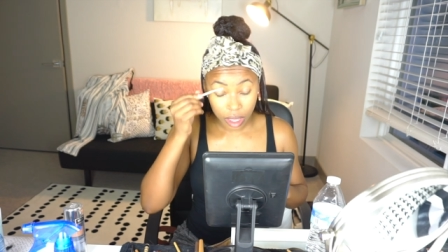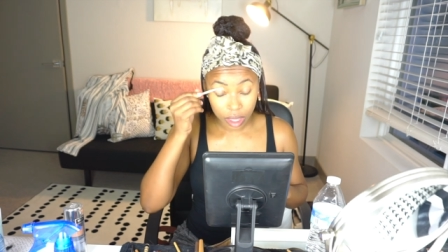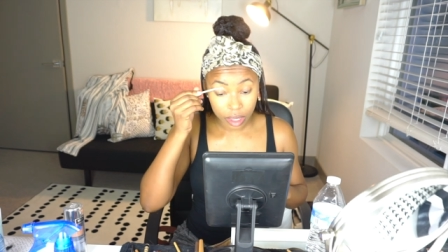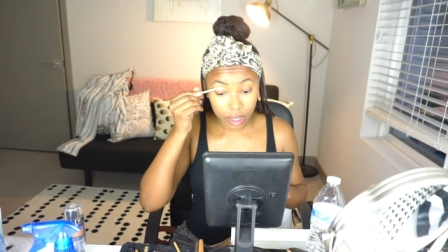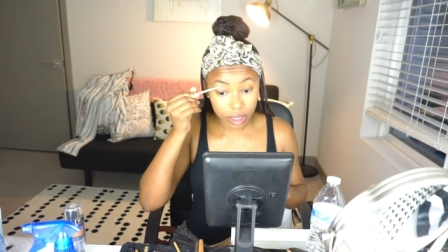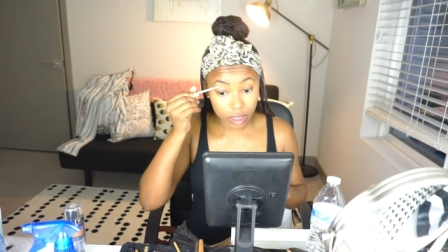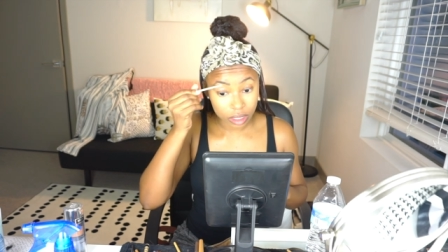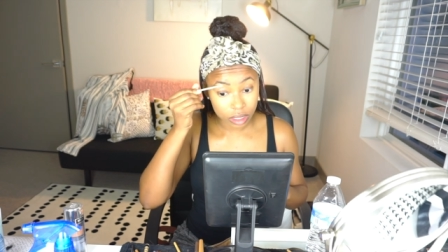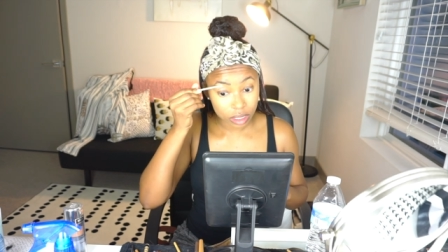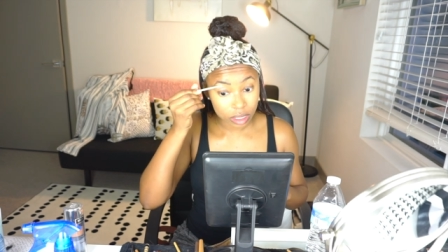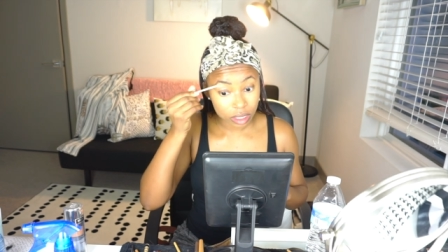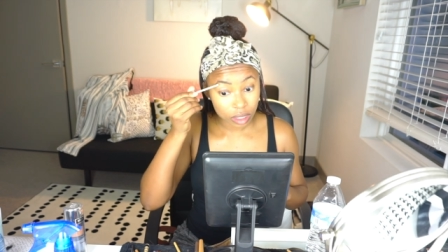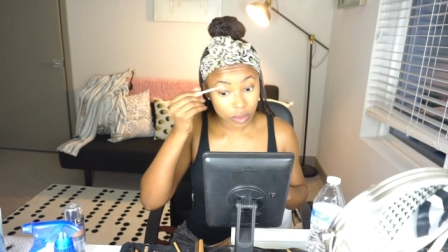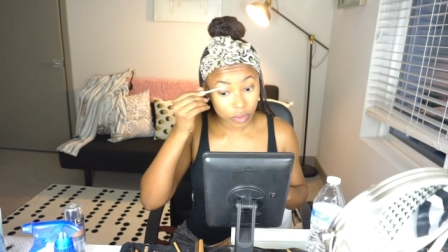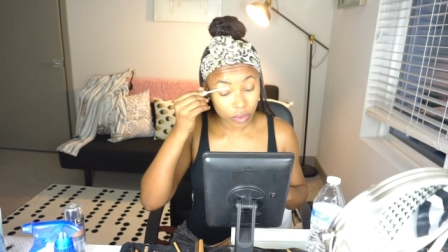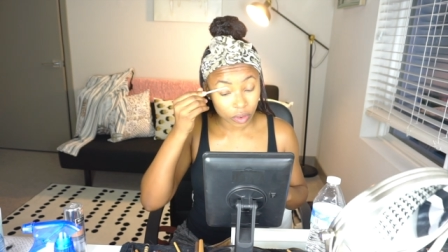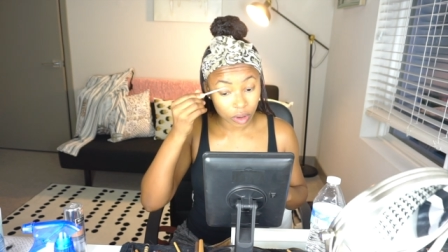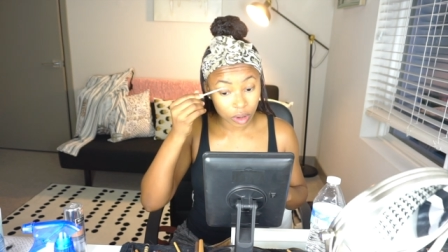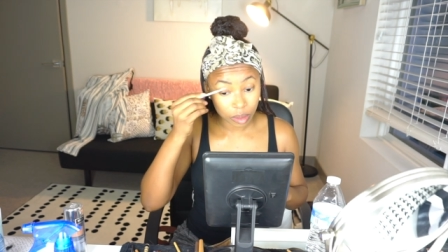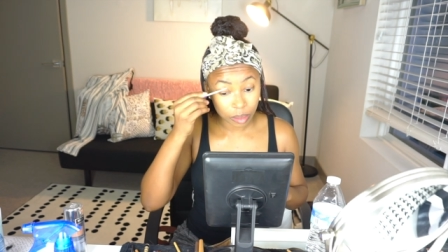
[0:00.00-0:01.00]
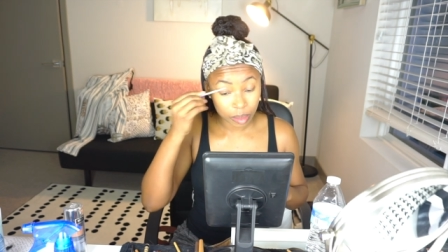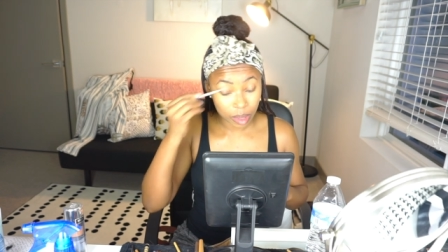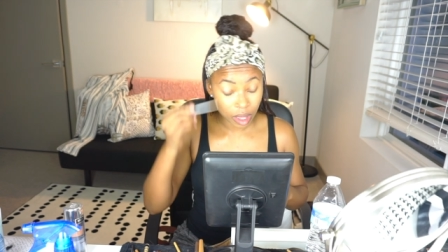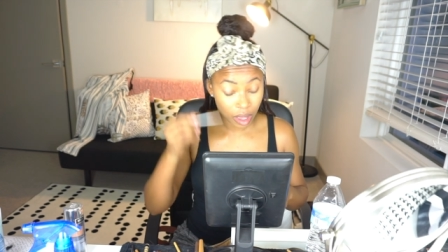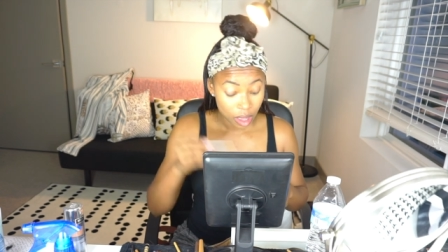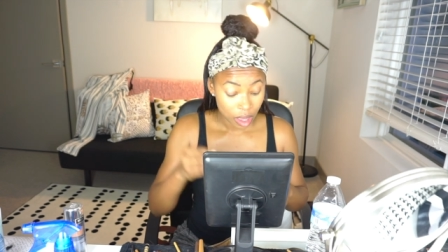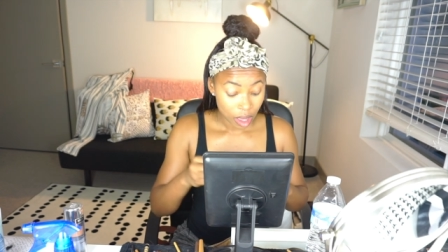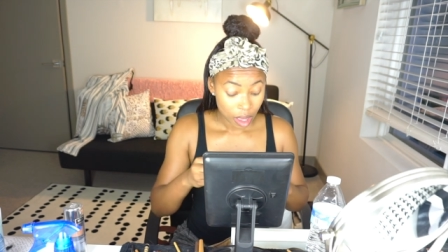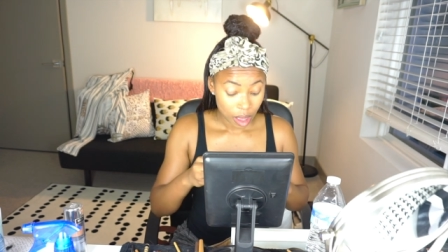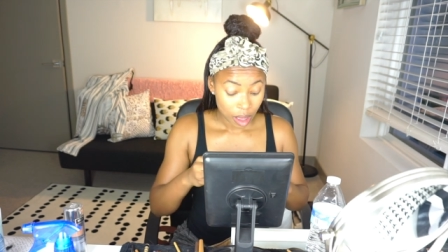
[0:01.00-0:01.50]
is from
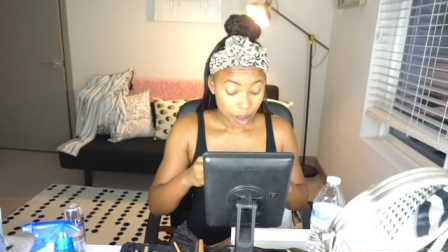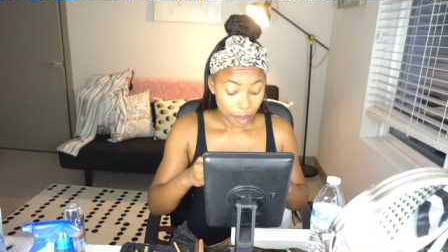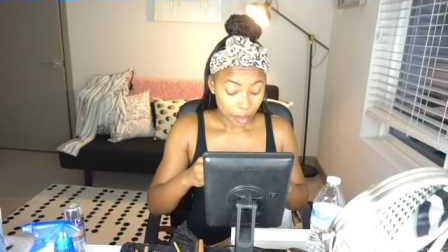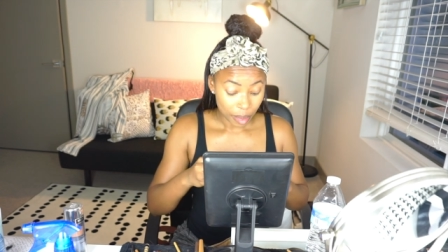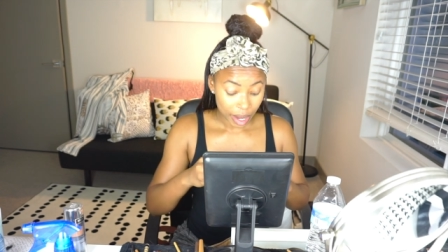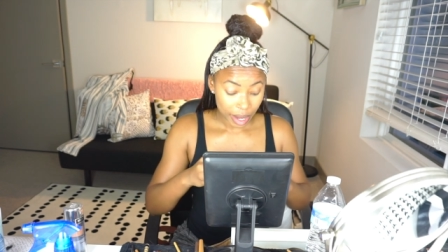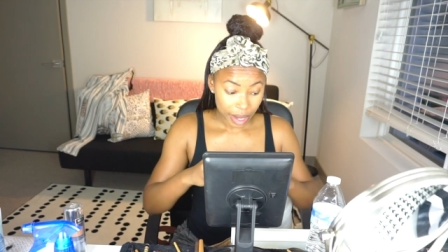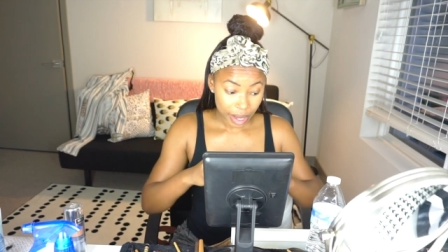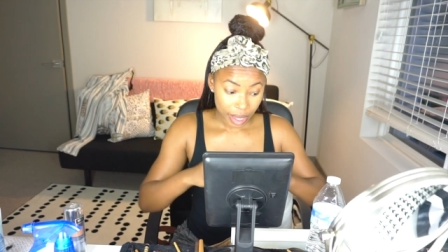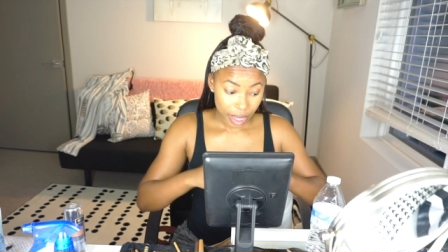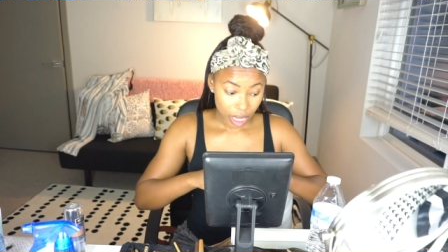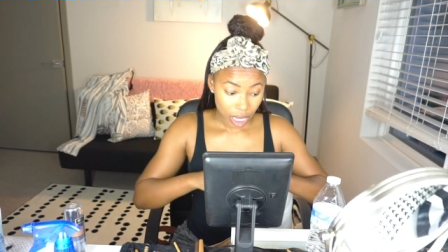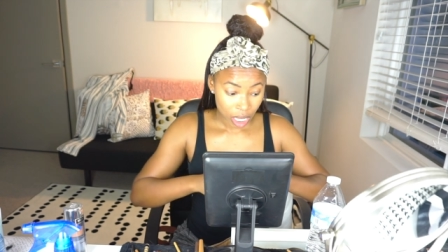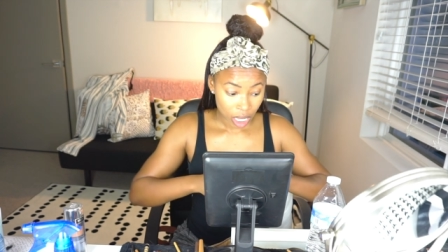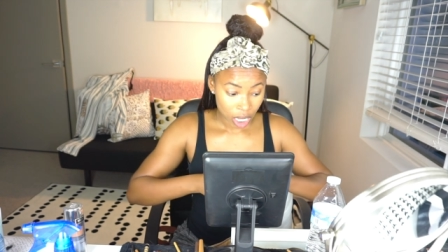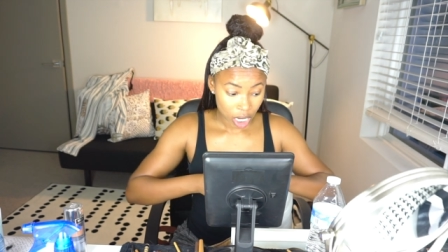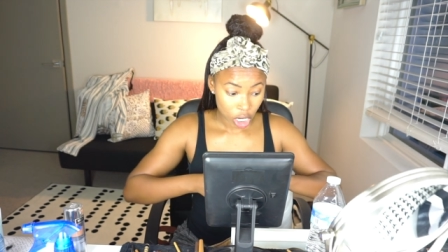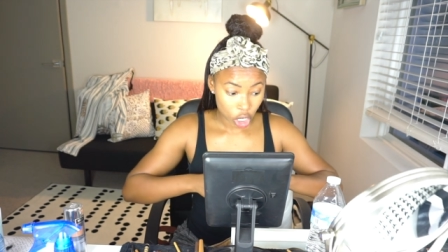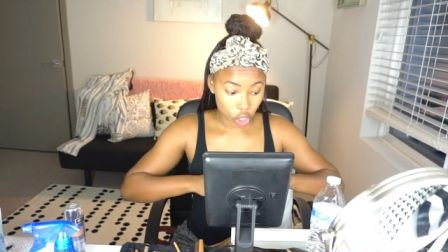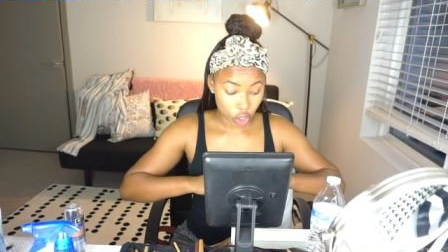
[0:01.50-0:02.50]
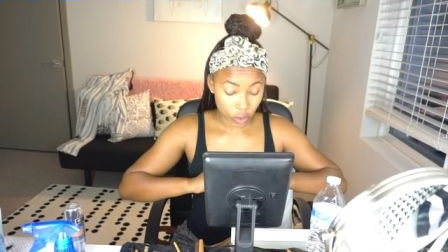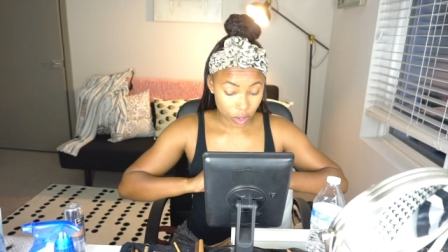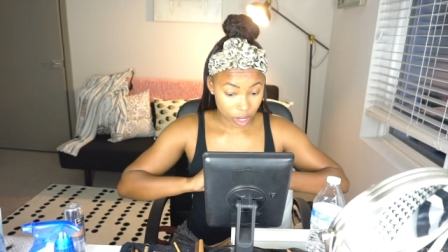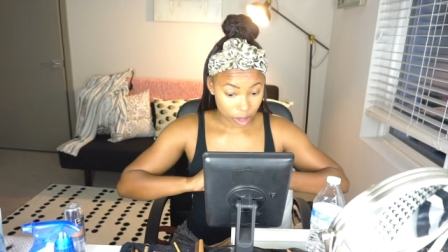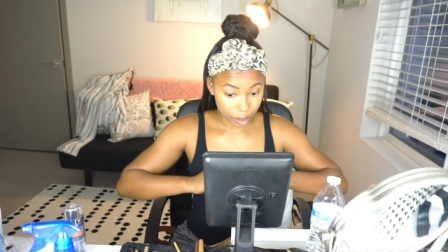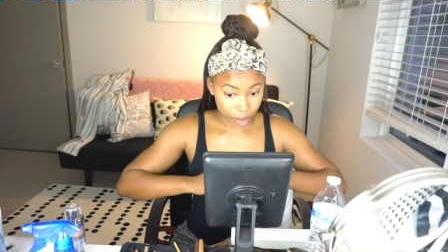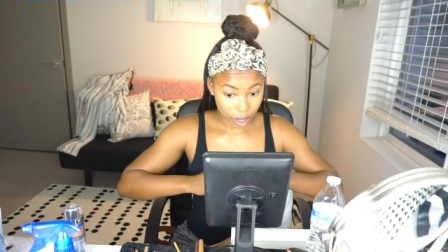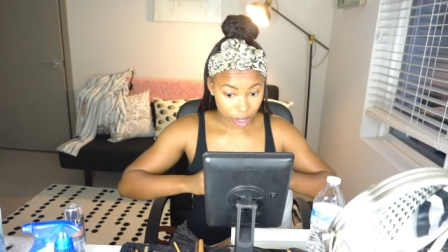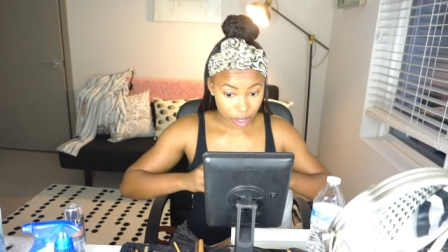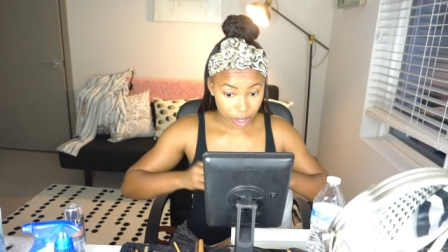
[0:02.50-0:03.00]
my
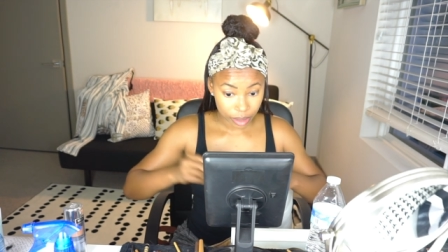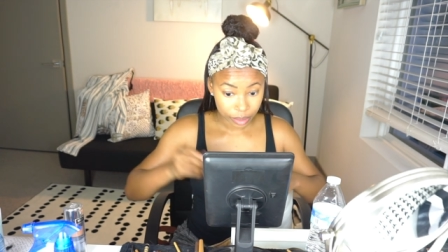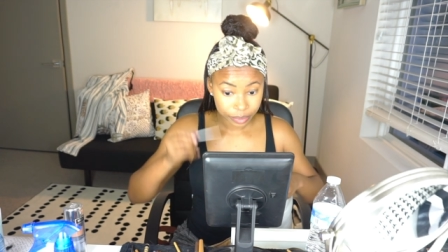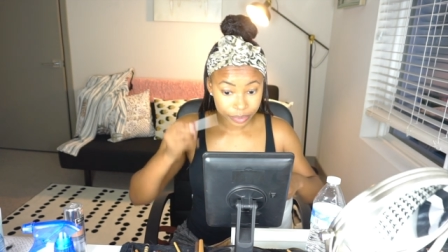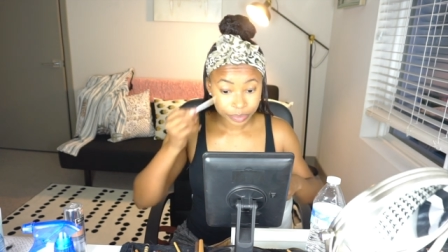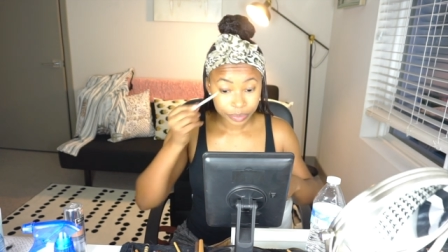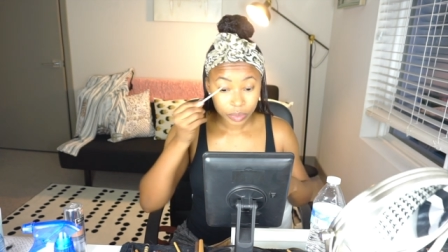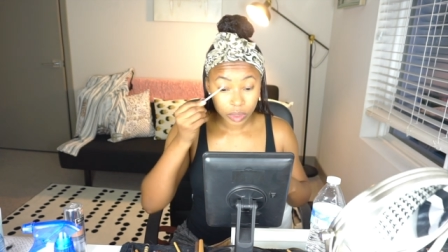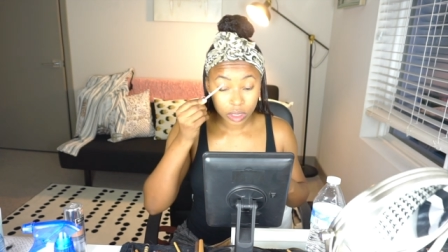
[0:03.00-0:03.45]
grandpa.